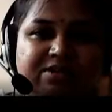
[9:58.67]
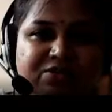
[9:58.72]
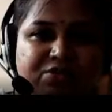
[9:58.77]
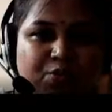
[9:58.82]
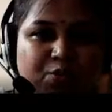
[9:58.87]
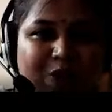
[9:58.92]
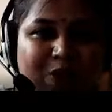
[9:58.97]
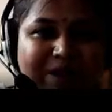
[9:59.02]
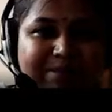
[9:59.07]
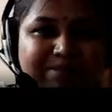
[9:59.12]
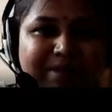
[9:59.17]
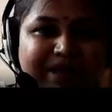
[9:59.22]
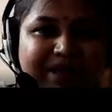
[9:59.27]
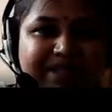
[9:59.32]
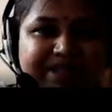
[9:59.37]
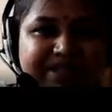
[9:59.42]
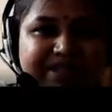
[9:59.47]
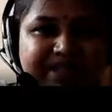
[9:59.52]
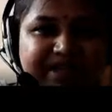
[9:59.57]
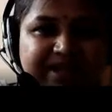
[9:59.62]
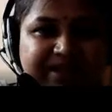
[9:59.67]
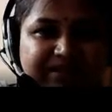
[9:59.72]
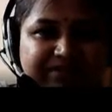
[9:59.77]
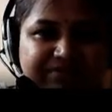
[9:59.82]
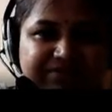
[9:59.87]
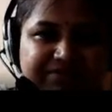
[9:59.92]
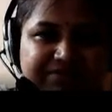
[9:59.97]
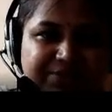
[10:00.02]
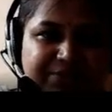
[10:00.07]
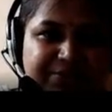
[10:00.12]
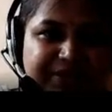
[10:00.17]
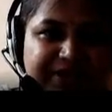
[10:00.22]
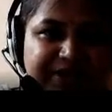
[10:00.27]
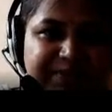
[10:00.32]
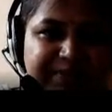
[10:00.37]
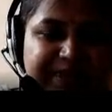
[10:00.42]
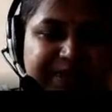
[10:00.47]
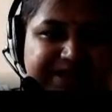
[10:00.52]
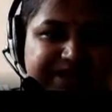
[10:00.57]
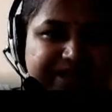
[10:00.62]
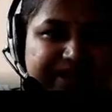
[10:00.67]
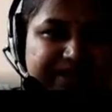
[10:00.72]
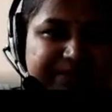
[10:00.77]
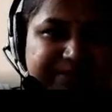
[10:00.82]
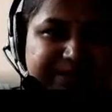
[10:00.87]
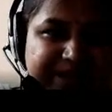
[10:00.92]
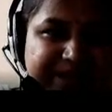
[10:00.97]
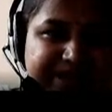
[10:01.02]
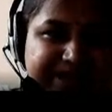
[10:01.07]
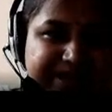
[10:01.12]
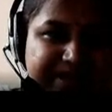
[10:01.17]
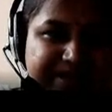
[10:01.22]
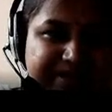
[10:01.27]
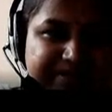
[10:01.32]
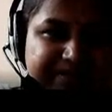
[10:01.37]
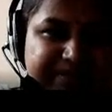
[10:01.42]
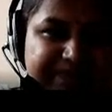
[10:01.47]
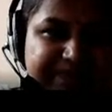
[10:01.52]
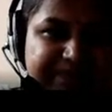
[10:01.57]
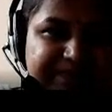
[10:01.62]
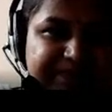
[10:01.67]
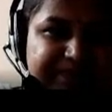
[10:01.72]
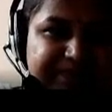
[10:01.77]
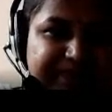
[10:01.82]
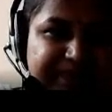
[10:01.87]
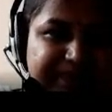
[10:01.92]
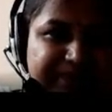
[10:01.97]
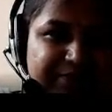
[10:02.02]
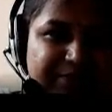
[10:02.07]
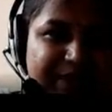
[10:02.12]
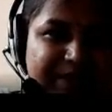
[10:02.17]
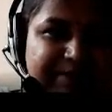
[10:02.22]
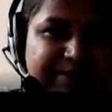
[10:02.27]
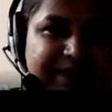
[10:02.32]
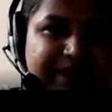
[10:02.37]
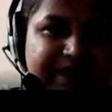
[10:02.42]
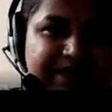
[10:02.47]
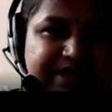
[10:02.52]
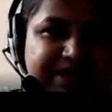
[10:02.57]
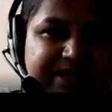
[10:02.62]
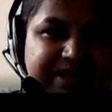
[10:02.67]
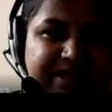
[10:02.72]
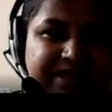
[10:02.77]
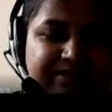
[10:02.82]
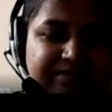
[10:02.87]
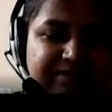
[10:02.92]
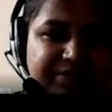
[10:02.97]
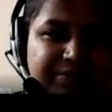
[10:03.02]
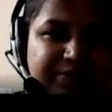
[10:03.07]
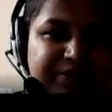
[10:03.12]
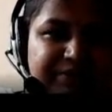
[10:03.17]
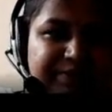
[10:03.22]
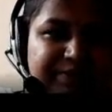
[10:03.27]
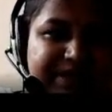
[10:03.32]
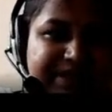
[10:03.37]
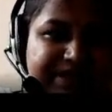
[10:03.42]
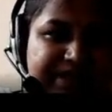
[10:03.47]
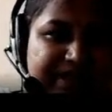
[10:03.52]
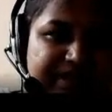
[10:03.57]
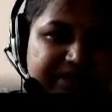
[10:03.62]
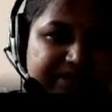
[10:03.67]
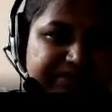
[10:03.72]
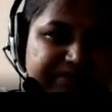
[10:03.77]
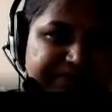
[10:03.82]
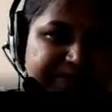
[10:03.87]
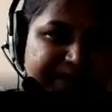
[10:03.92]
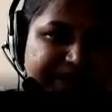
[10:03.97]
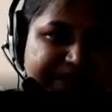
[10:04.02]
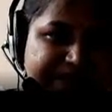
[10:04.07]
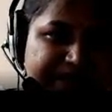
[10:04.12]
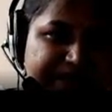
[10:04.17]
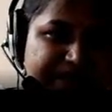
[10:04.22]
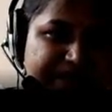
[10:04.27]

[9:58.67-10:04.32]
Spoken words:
So 1 bit is enough to represent a pixel. 1 bit is enough to represent a pixel.